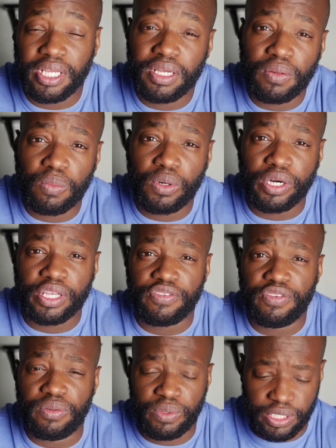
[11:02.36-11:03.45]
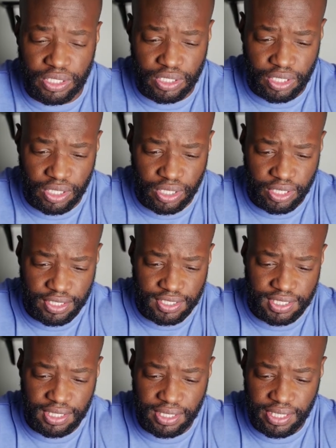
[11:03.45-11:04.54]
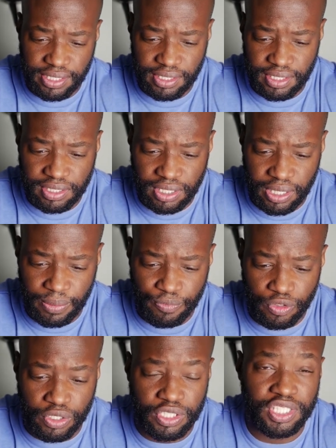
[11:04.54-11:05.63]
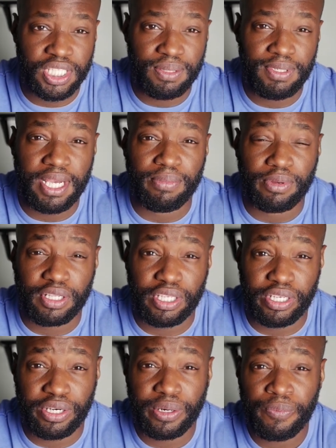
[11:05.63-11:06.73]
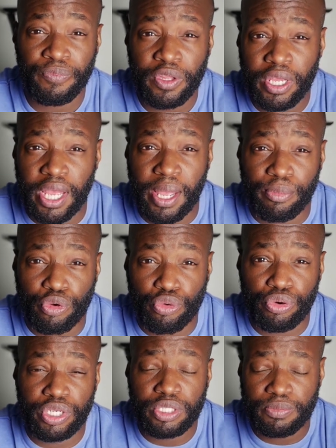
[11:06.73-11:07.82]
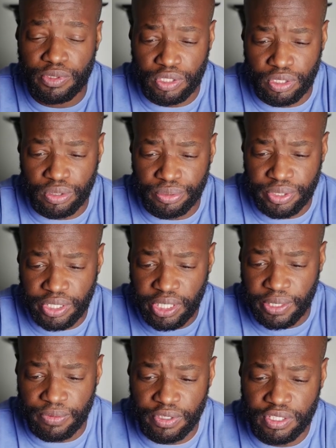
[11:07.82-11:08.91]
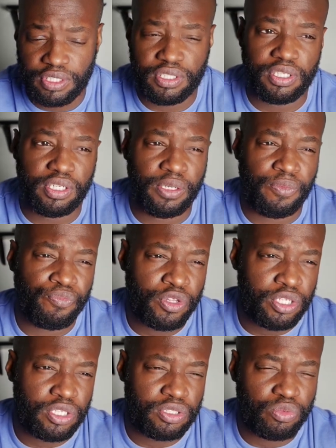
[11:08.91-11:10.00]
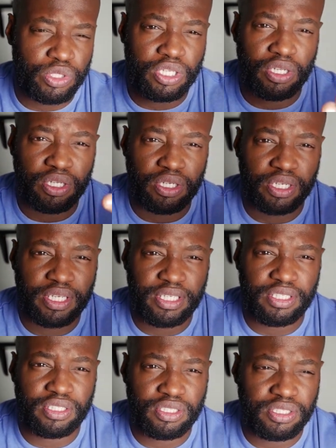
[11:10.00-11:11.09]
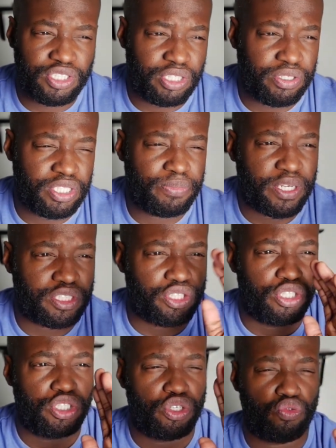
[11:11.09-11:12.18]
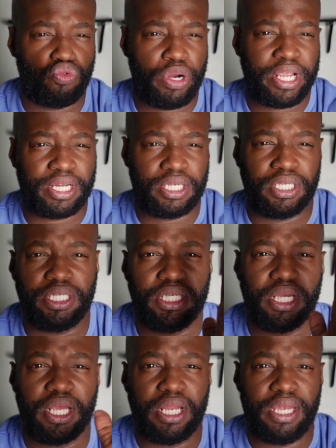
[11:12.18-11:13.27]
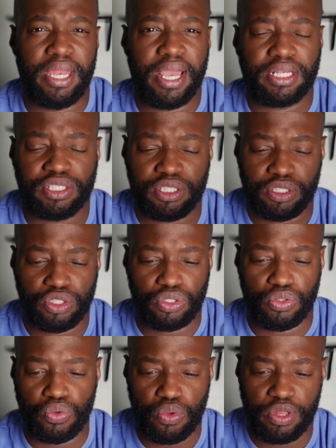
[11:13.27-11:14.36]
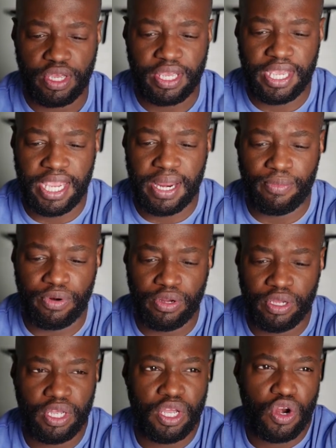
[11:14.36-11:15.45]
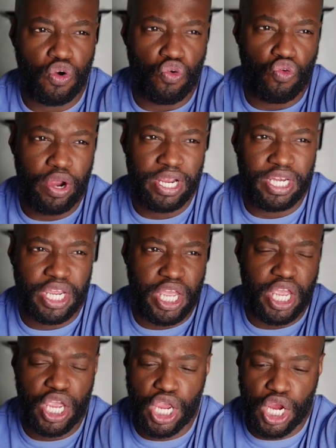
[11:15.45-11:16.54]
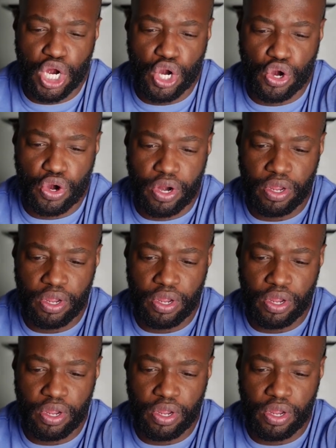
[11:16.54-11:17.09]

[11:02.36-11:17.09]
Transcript: it could work if you want a scene like this. You can see me, I'm clear, I'm crisp. So yeah, this is with the Genaray Spectro directly next to the camera right here.